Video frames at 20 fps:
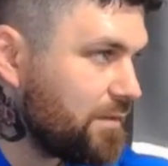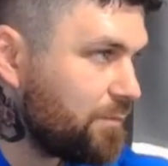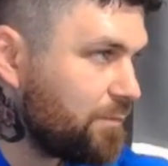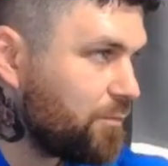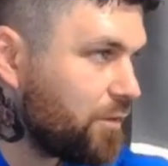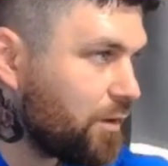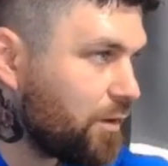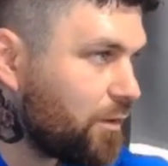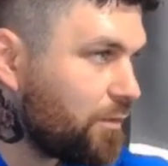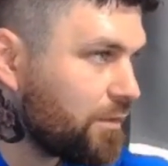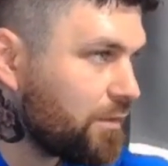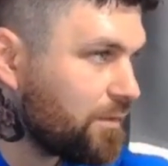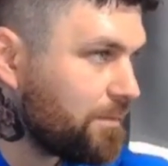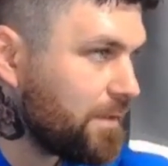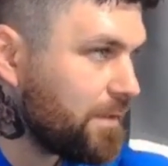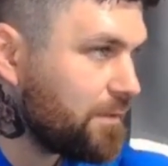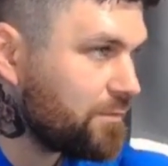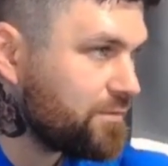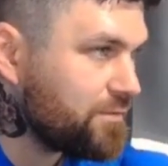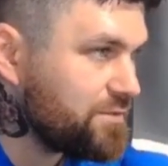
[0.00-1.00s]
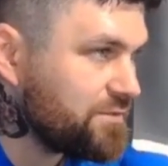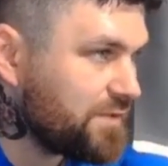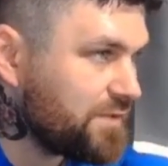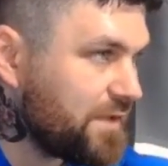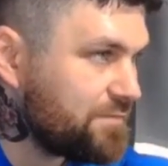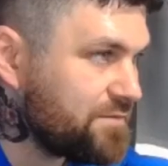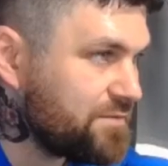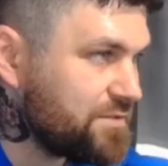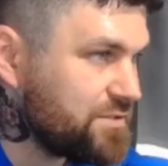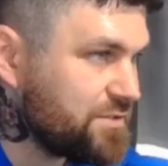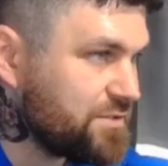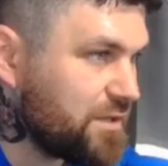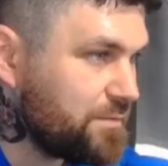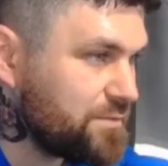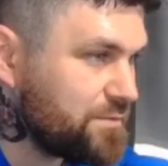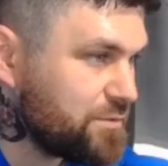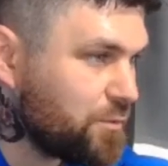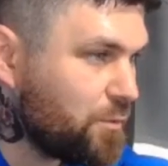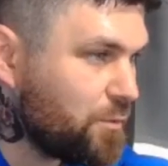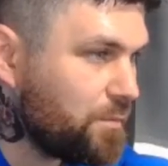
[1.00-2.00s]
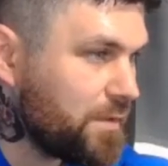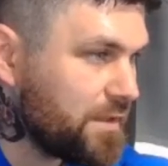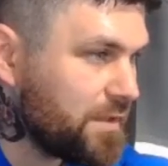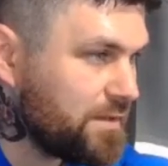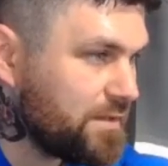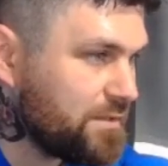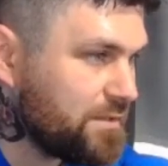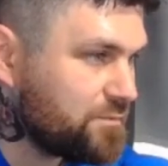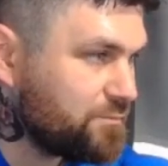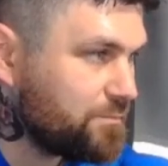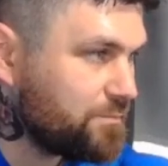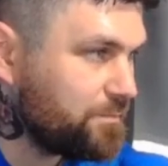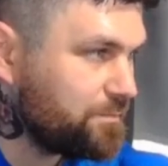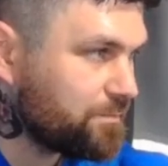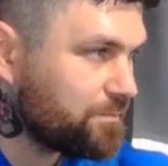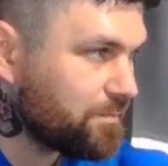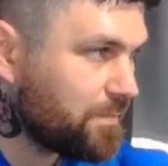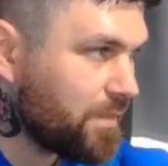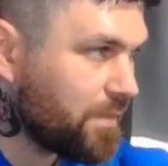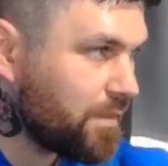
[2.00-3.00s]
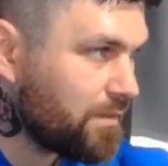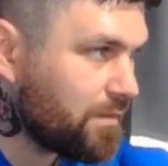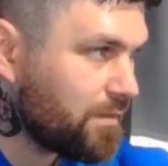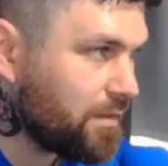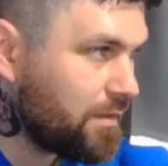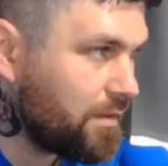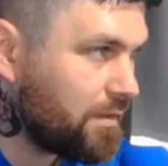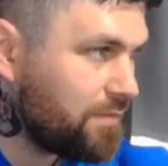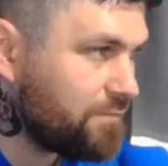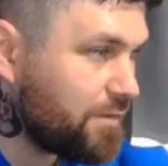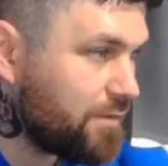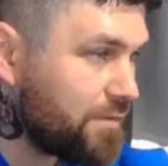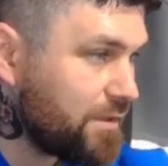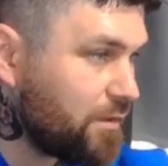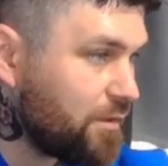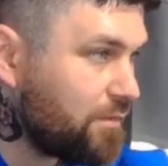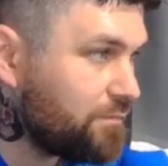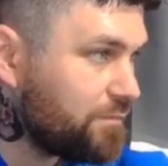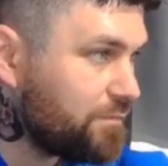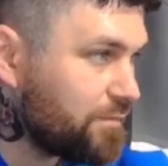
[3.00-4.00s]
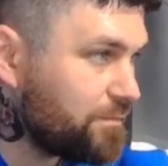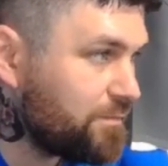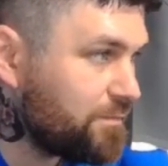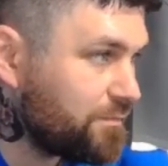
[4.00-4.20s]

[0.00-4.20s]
And what I like about Chris Davies is, he's come in, he's a very confident